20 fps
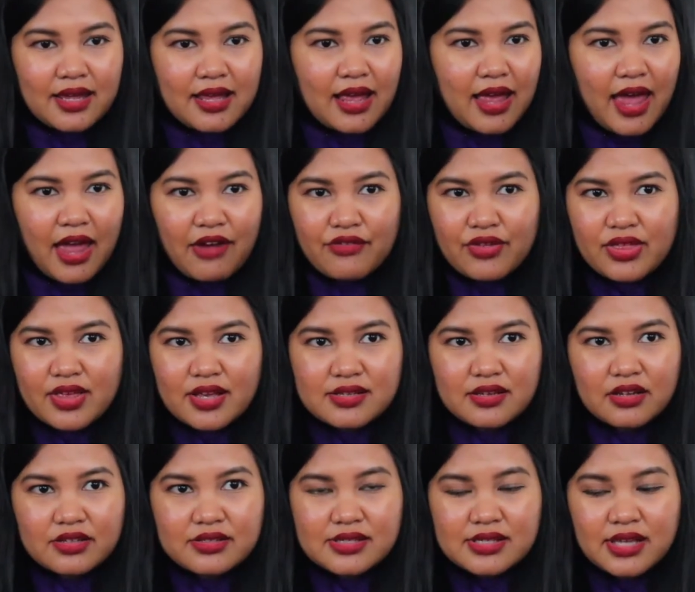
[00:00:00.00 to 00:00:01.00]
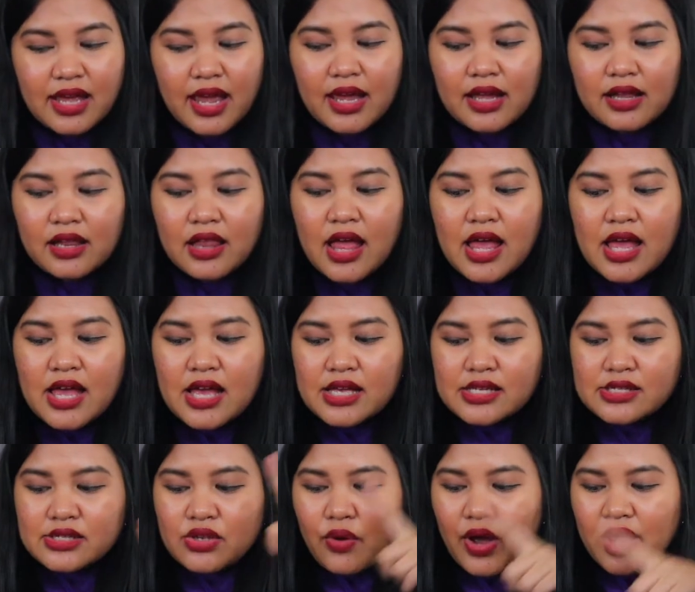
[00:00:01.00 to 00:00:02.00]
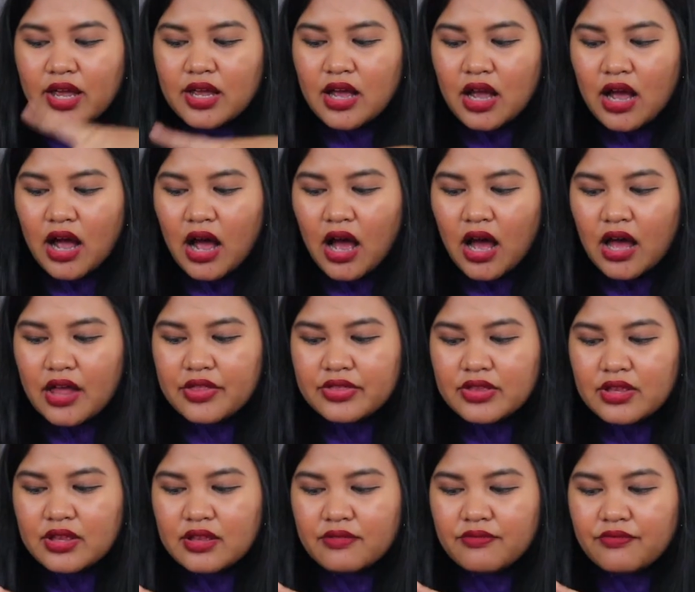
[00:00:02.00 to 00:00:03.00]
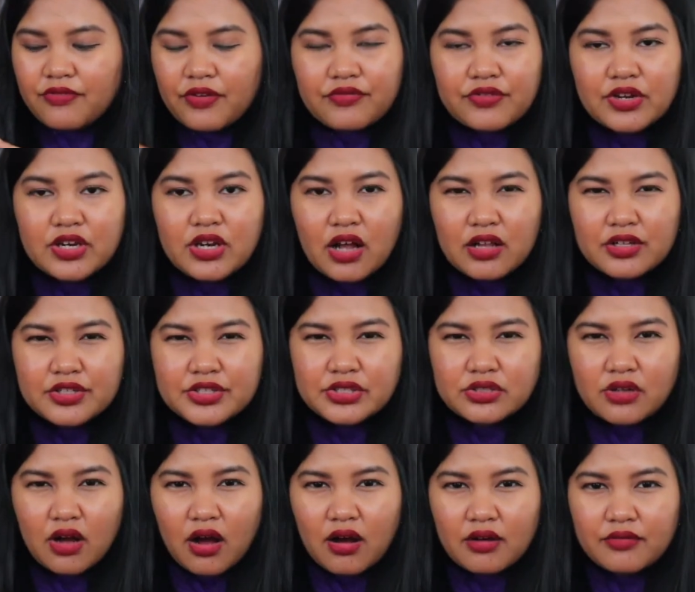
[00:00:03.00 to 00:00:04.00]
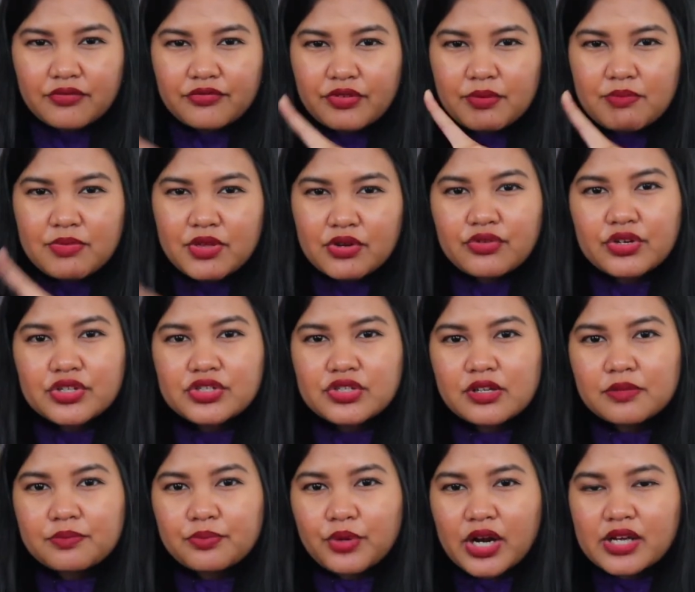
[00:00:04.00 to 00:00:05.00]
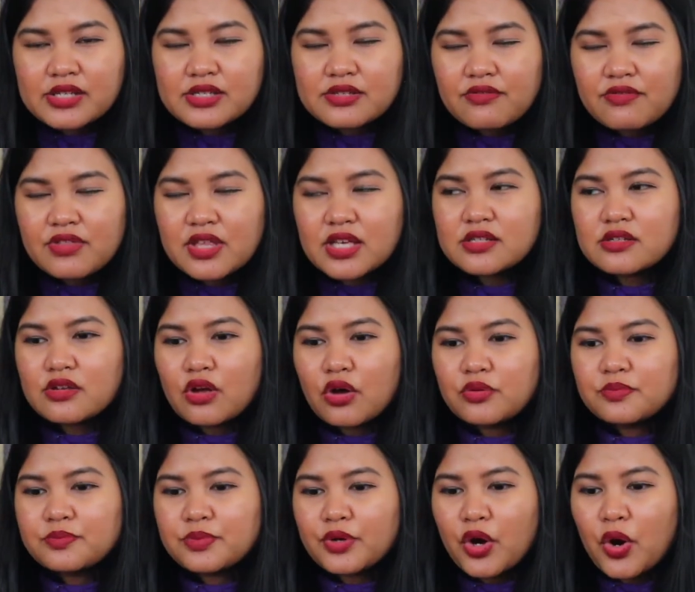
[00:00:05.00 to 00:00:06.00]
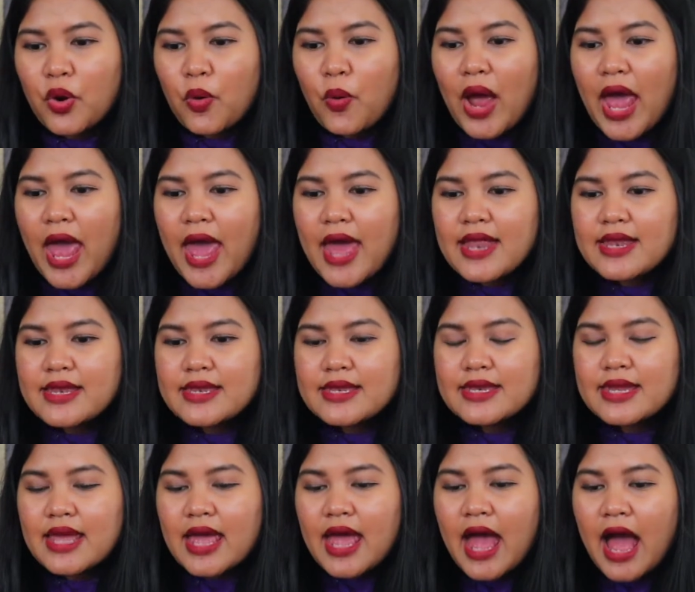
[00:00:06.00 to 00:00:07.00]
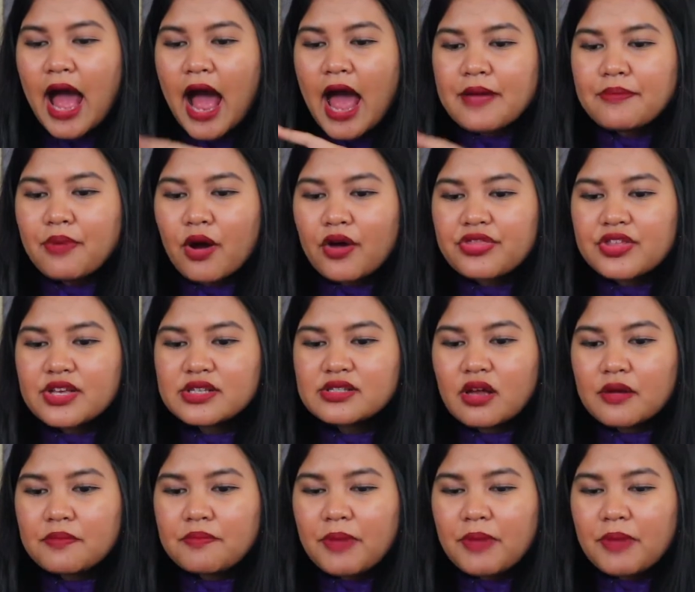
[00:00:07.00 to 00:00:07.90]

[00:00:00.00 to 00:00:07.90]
Everything's on sale. So I got $50 off from the original price of this GoPro, and I bought this on